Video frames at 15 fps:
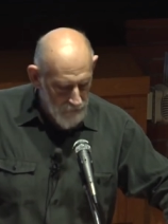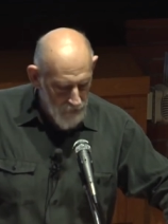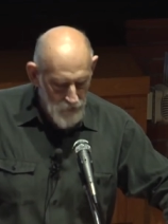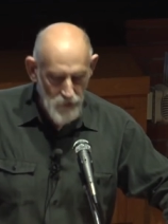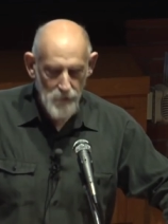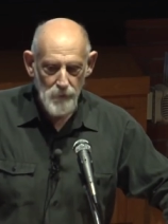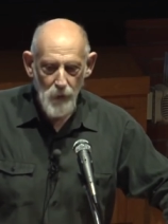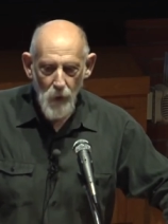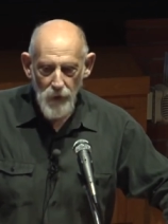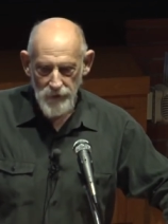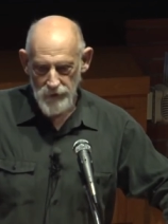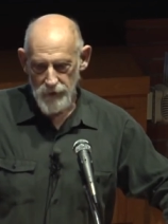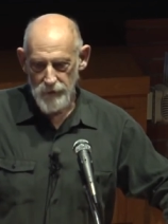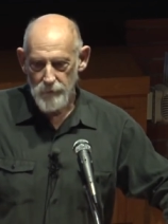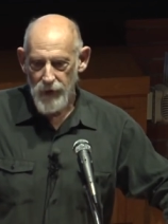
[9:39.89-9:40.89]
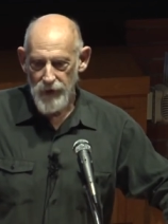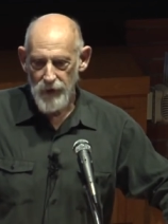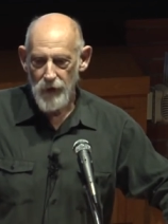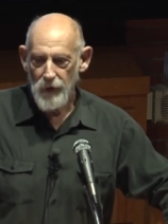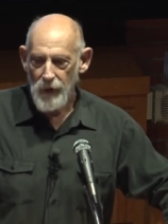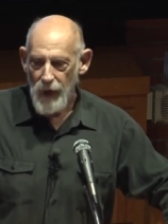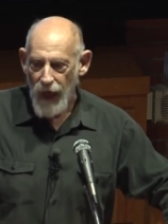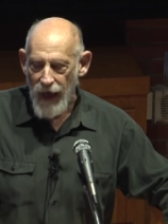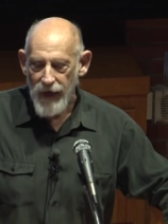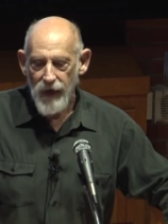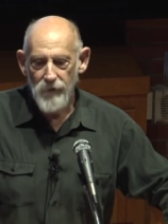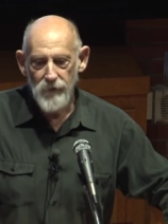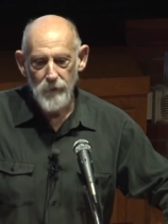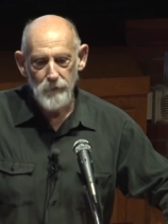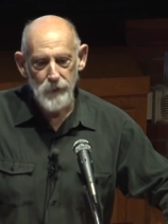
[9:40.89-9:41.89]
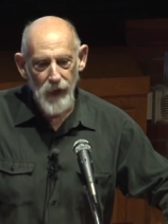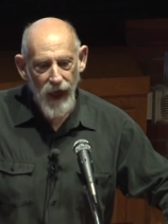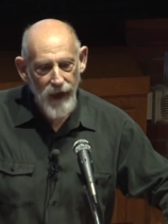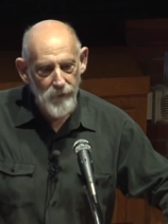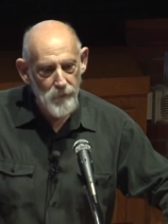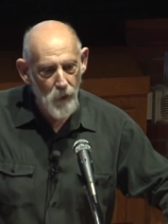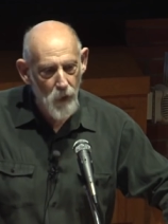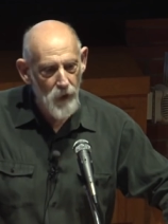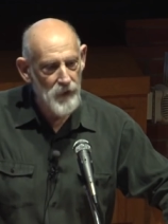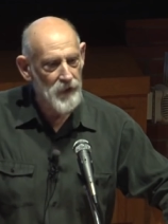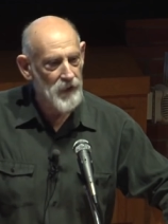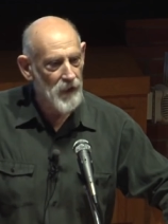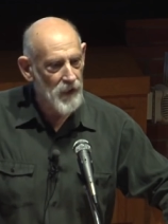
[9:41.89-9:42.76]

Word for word: disappointed by the lack of a blackboard in the